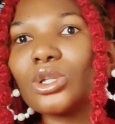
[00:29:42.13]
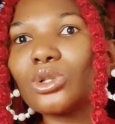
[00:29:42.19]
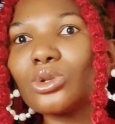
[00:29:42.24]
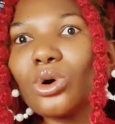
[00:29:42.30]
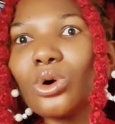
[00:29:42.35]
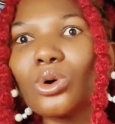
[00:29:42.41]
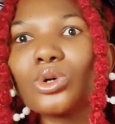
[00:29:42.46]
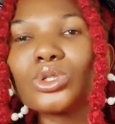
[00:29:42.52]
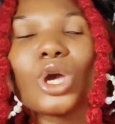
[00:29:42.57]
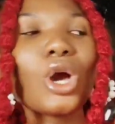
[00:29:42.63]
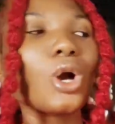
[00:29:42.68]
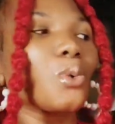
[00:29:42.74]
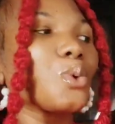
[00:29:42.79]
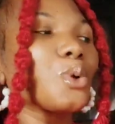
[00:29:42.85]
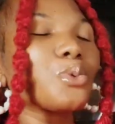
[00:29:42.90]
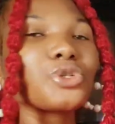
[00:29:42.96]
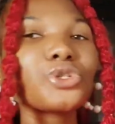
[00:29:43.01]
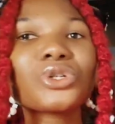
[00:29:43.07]
alone,
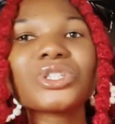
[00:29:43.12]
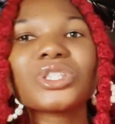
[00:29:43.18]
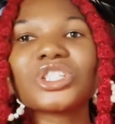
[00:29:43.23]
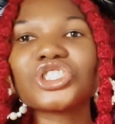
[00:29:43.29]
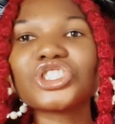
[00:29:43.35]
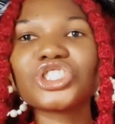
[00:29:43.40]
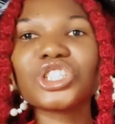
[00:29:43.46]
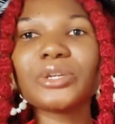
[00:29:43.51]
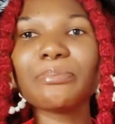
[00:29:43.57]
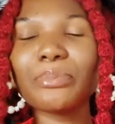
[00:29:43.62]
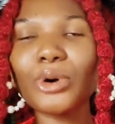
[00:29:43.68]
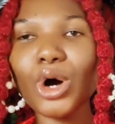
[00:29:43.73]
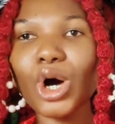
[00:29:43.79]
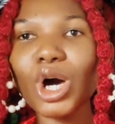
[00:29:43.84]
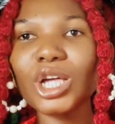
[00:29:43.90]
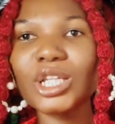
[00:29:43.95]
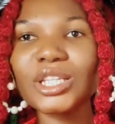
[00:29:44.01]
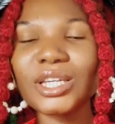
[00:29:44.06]
we will use the
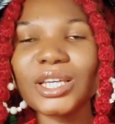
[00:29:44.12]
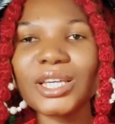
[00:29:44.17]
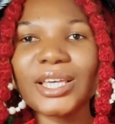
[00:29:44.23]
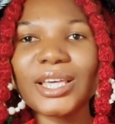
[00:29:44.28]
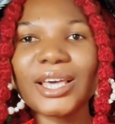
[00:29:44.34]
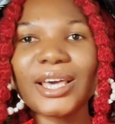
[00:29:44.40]
chipboard